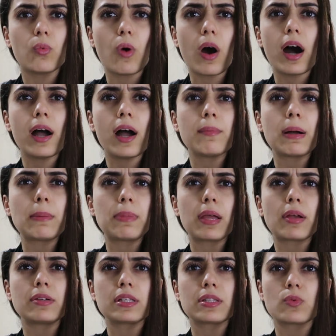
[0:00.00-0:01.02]
why my
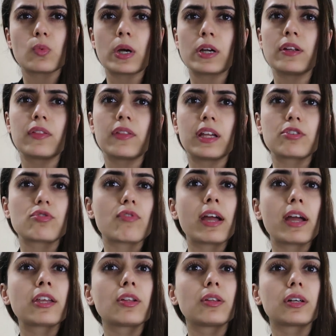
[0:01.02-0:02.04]
periods weren't that
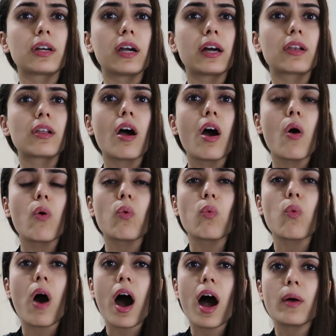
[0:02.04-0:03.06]
regular and
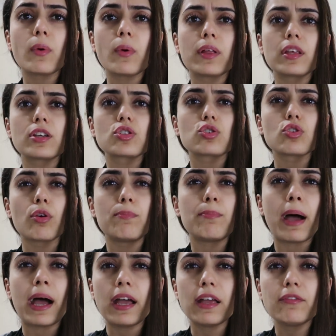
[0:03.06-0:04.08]
why were they so
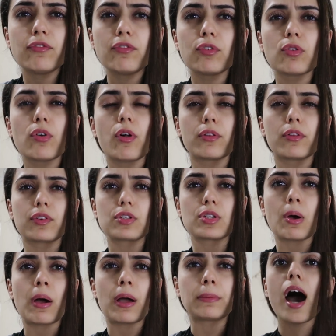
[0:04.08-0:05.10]
painful all the
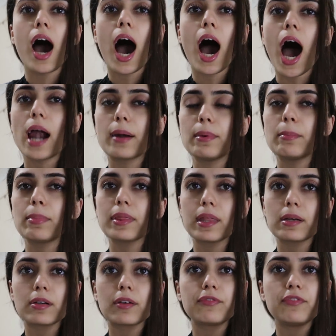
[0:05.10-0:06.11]
time. I remember
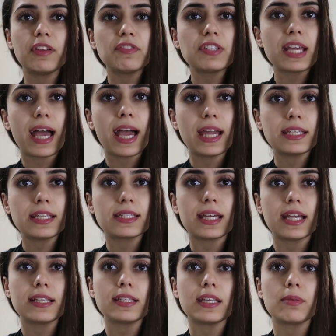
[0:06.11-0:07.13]
there were 58
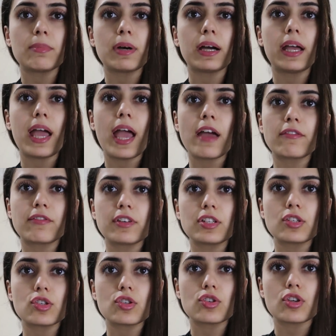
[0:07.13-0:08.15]
days in my
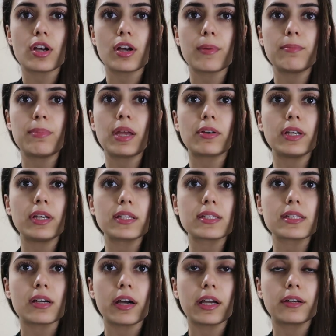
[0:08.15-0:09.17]
average
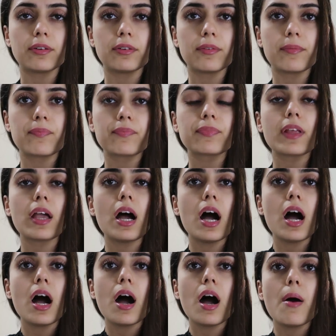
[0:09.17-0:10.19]
period cycle.
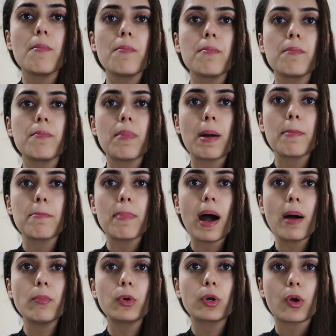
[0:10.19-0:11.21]
My
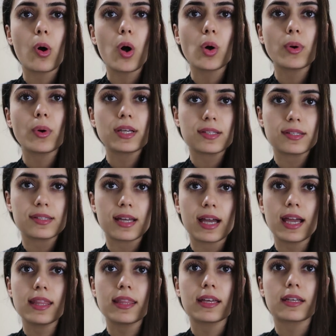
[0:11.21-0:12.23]
mom would always
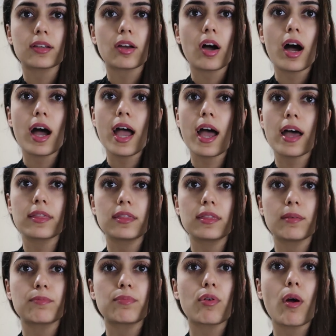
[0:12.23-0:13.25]
say that I had
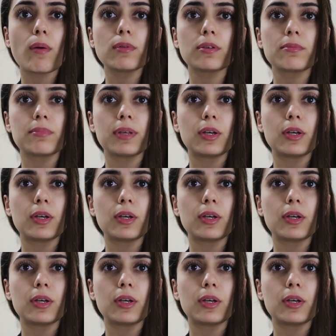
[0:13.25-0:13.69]
the problem